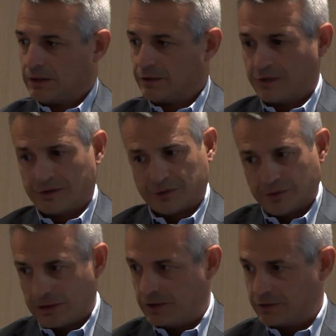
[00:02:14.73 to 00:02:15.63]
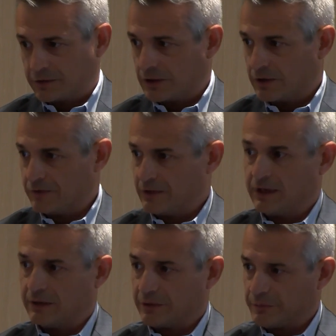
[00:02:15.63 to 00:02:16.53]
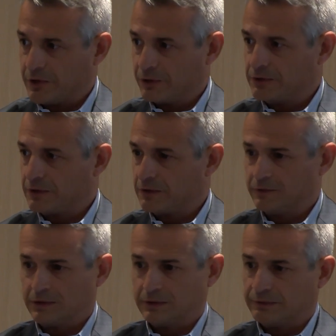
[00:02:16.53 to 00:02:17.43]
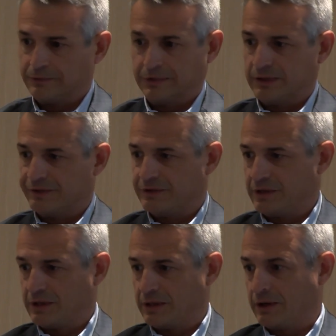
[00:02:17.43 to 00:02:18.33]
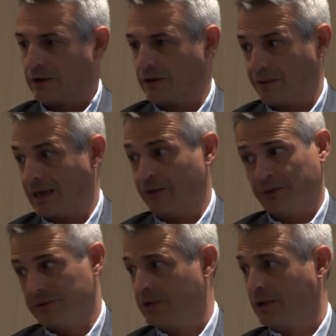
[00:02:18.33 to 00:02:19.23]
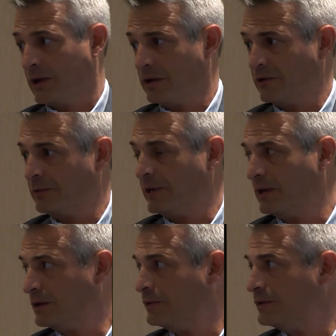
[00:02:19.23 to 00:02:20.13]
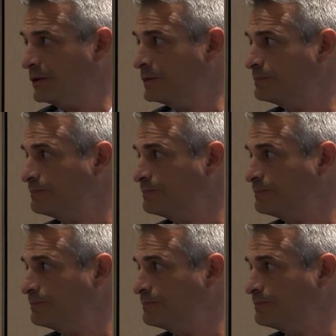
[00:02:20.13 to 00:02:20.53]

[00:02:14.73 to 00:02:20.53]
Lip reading: The 2 years of COVID or post-COVID, we didn't see that at all. And that was a lot of our rent increases.